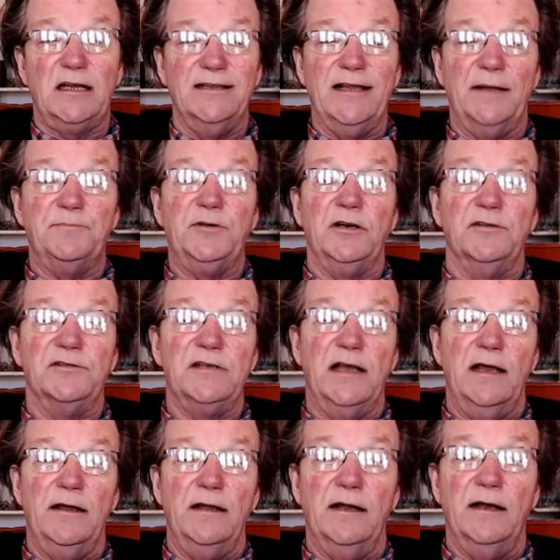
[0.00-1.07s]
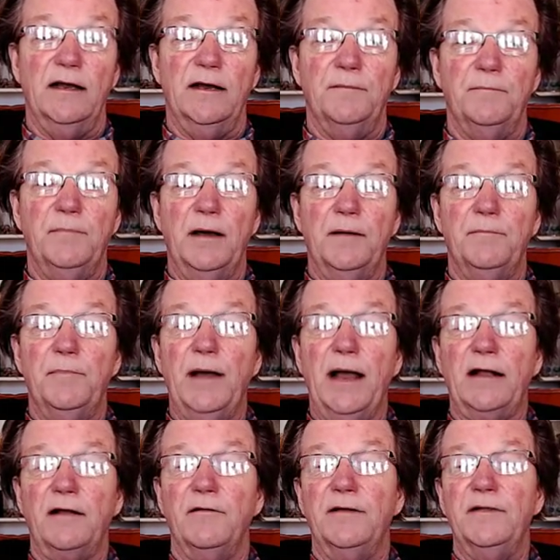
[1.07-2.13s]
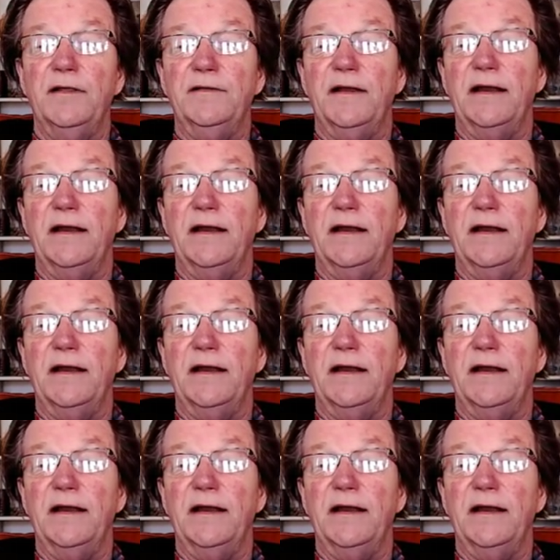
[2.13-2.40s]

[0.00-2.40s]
collectors back around in the